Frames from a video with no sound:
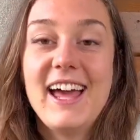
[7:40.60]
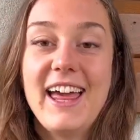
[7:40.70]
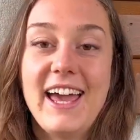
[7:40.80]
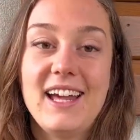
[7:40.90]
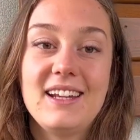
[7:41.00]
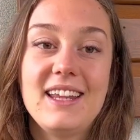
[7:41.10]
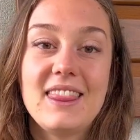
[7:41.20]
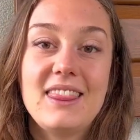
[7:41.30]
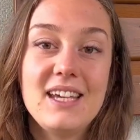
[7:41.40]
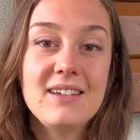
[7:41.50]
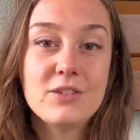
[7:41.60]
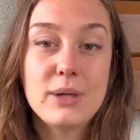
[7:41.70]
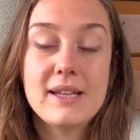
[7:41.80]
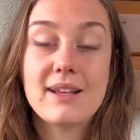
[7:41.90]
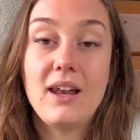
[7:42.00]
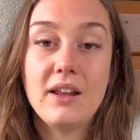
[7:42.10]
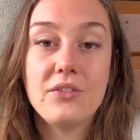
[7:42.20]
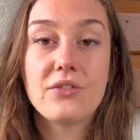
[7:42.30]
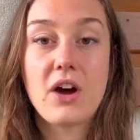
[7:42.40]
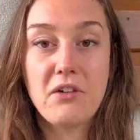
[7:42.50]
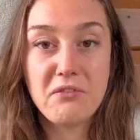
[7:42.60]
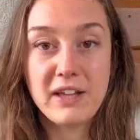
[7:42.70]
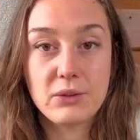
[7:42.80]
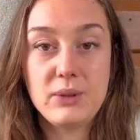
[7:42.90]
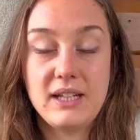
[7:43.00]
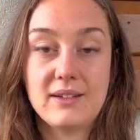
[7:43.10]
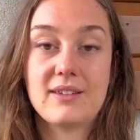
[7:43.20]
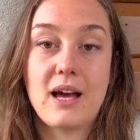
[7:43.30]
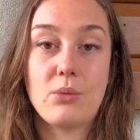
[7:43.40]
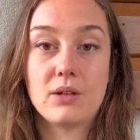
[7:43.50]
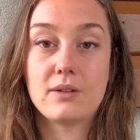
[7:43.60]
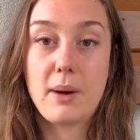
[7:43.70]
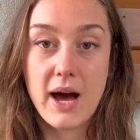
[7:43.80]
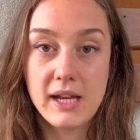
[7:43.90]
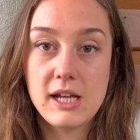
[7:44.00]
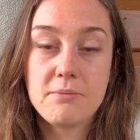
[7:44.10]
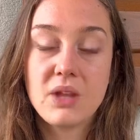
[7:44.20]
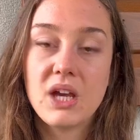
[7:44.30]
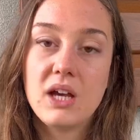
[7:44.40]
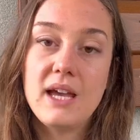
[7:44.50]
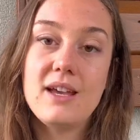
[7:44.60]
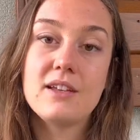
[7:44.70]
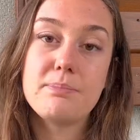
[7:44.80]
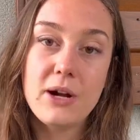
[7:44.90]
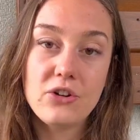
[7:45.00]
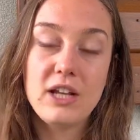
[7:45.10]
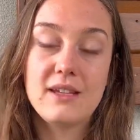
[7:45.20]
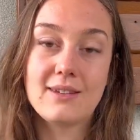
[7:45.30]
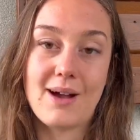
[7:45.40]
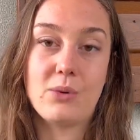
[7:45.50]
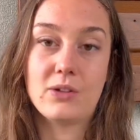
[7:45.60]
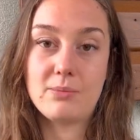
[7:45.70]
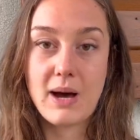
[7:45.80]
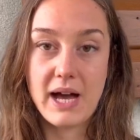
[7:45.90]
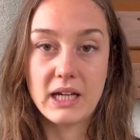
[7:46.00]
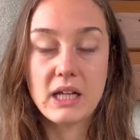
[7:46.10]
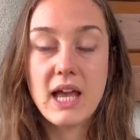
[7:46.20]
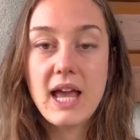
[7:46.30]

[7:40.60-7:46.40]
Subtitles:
And this creates a lot of conflict within someone's body, especially in someone's mind.